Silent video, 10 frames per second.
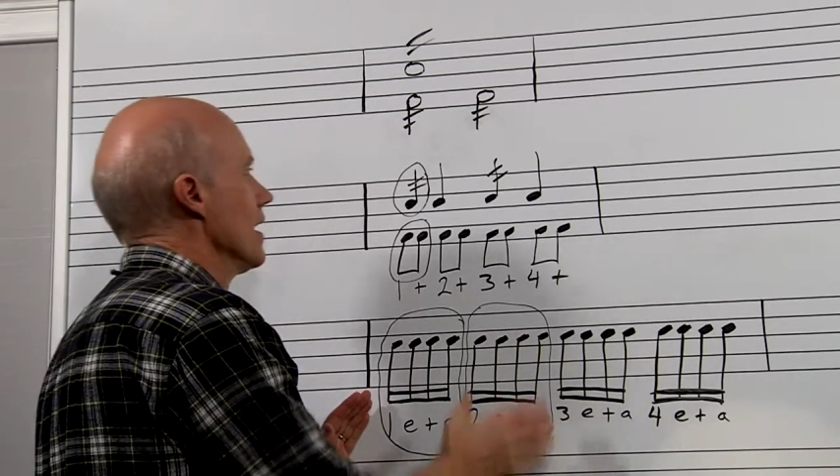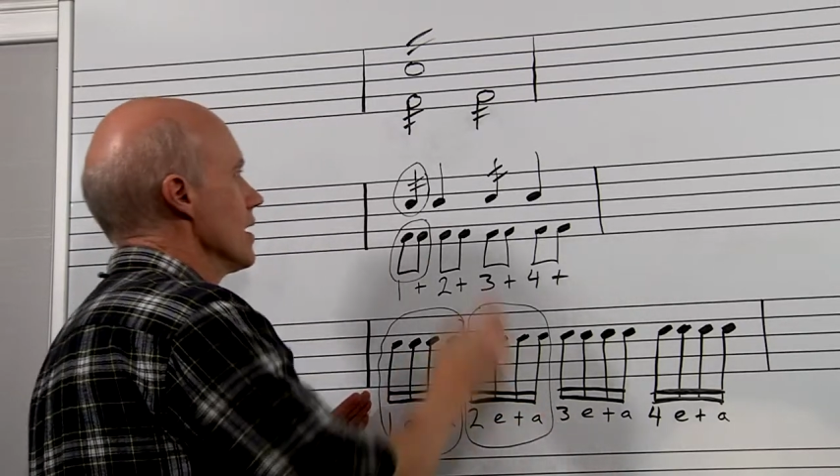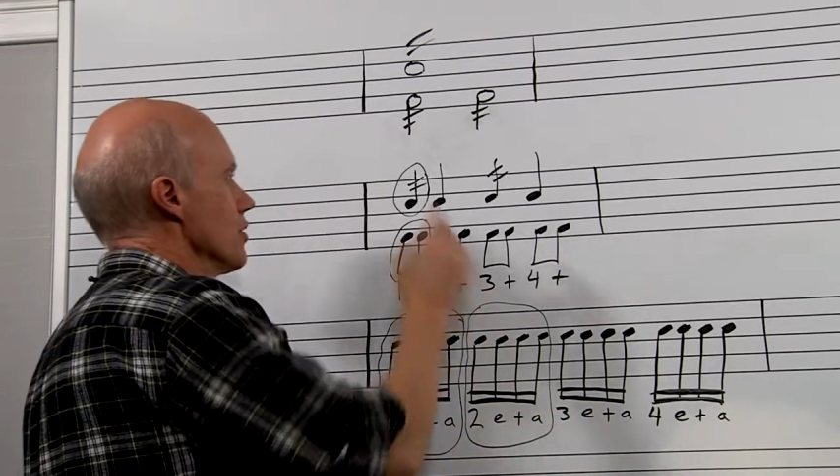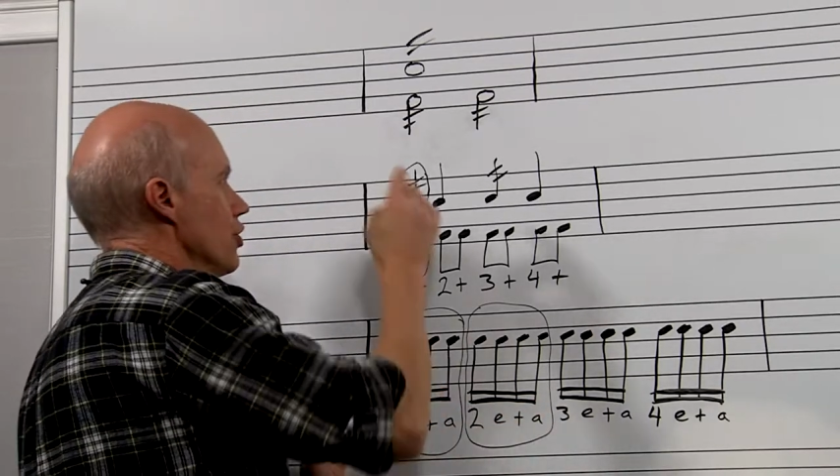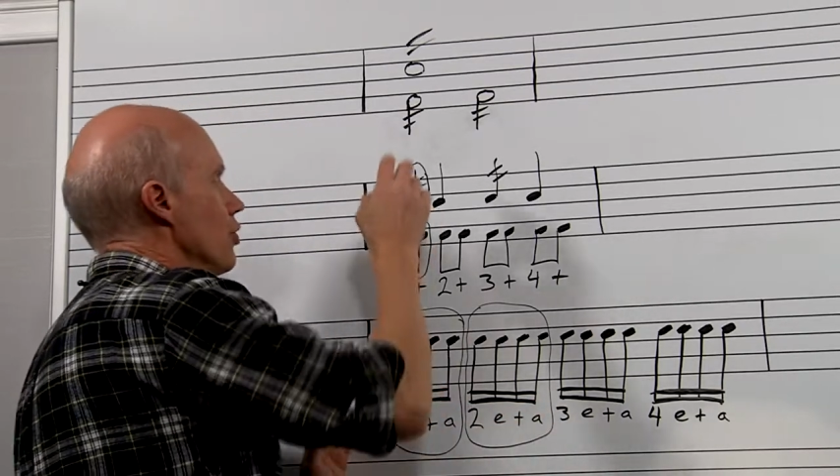
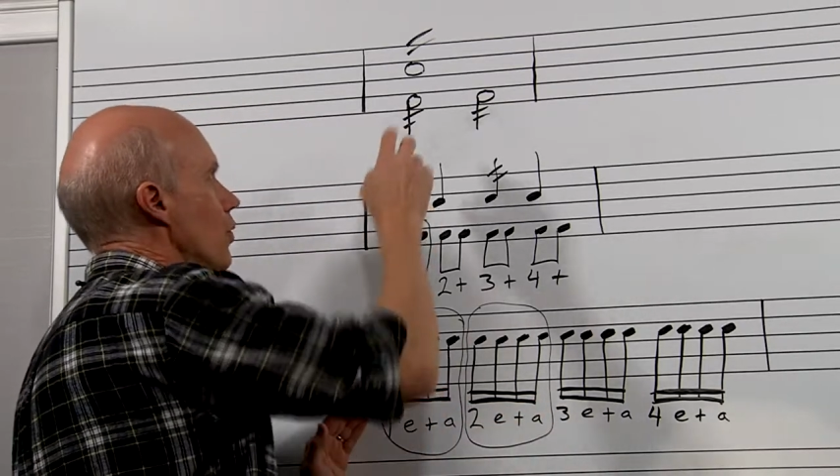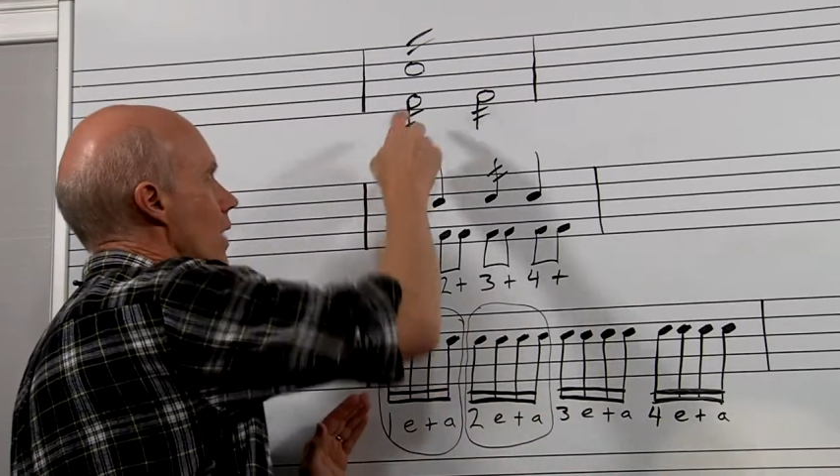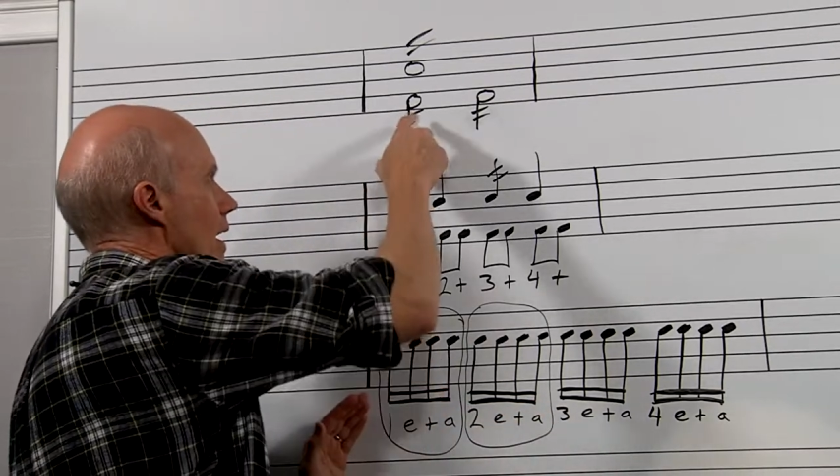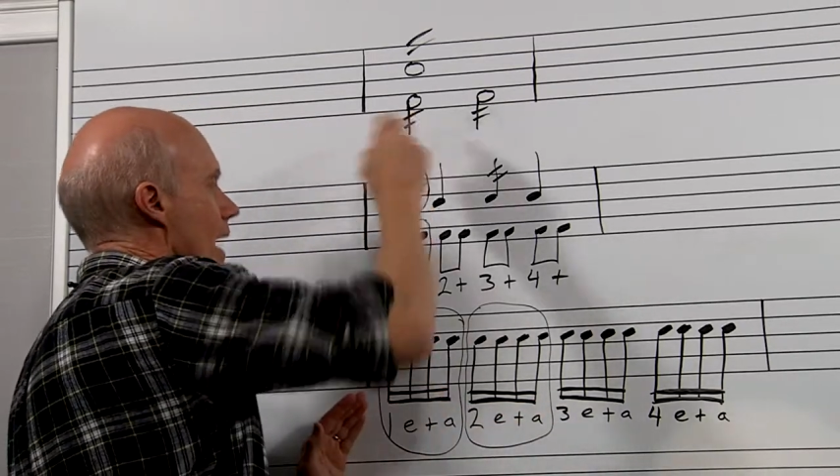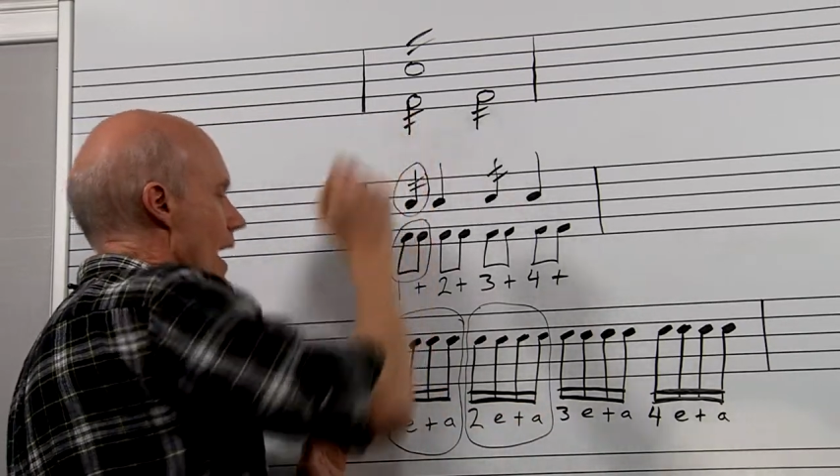into
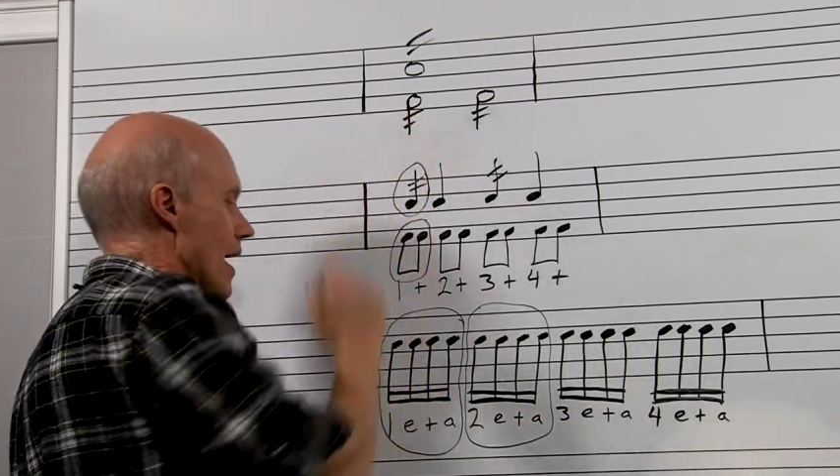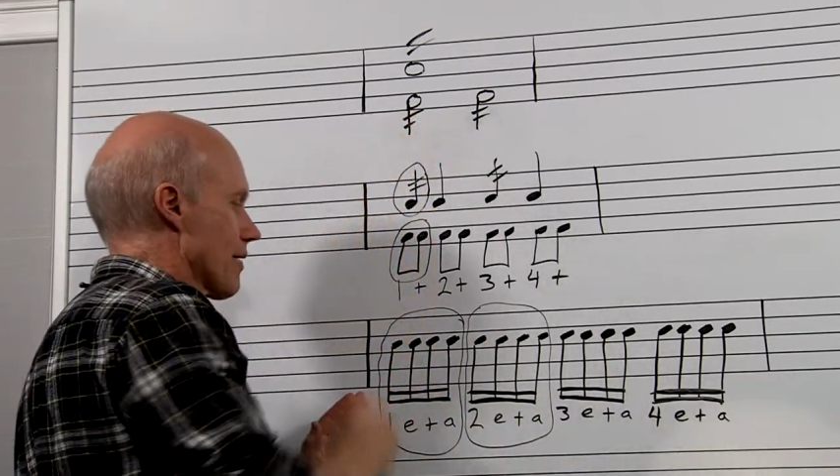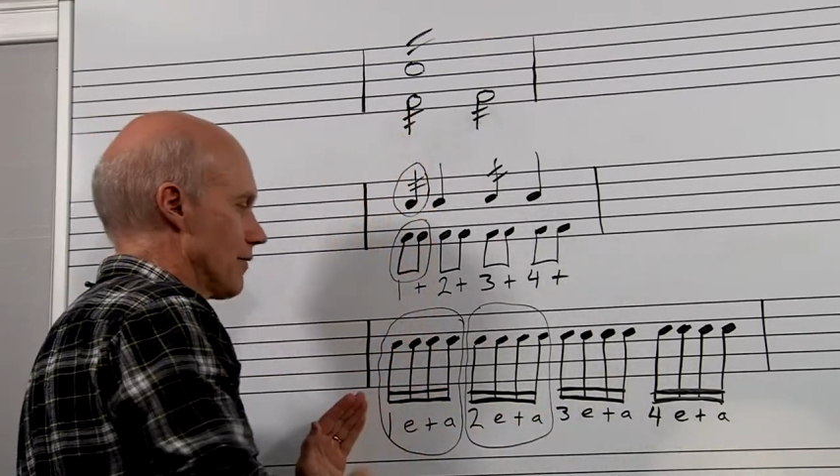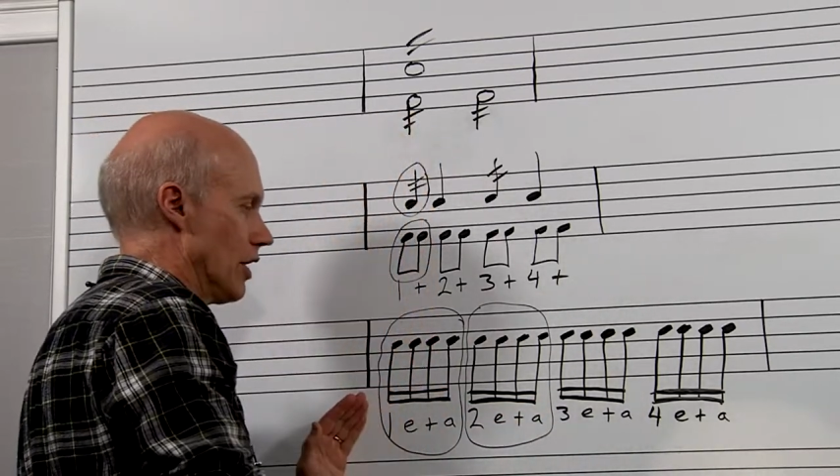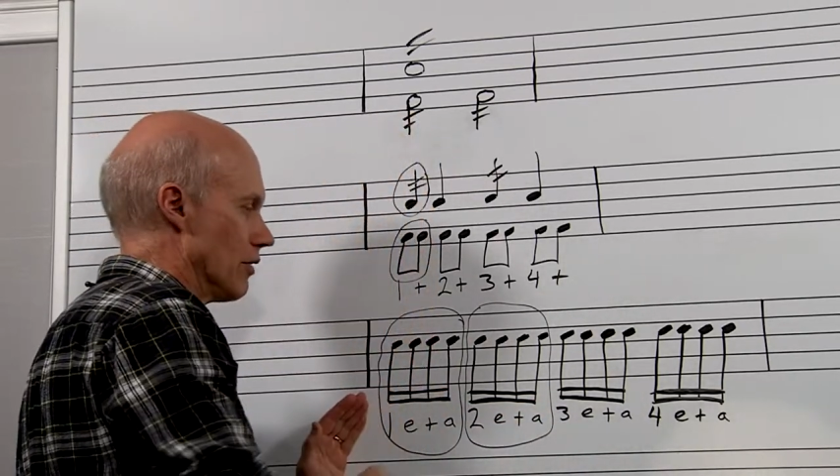one
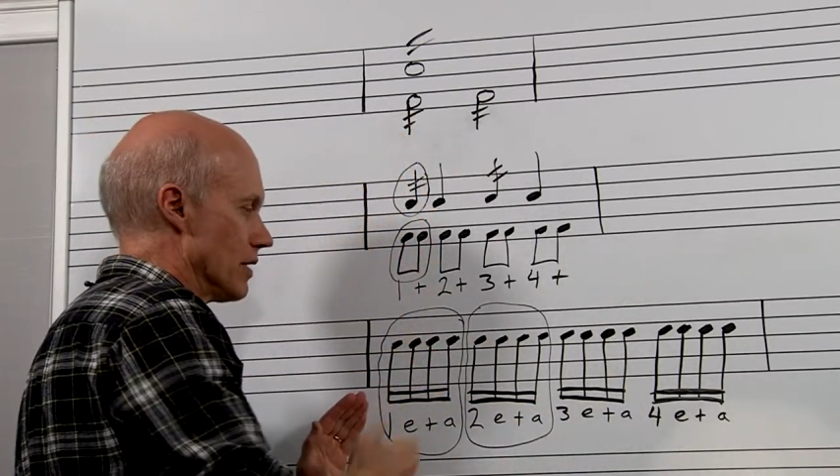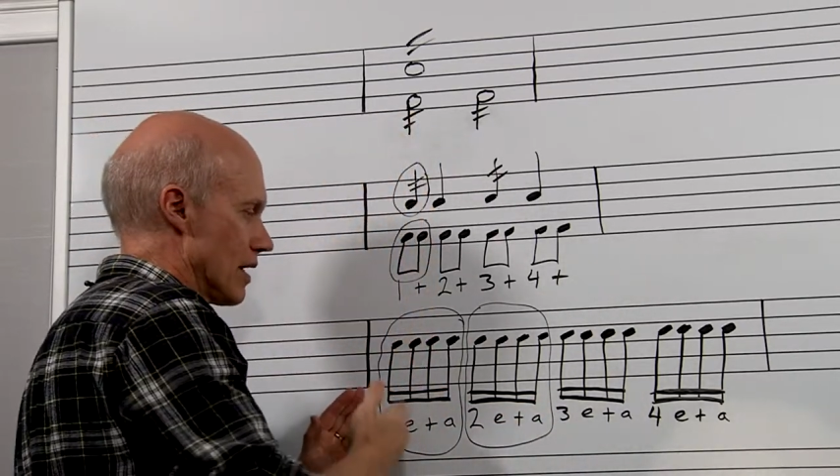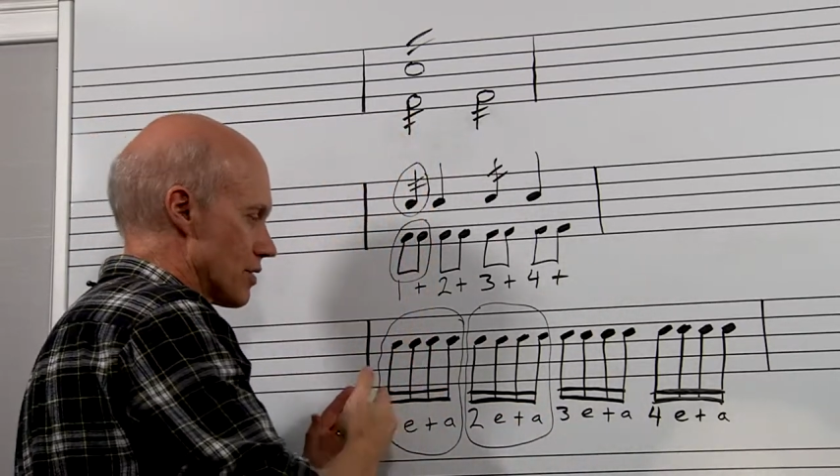half note.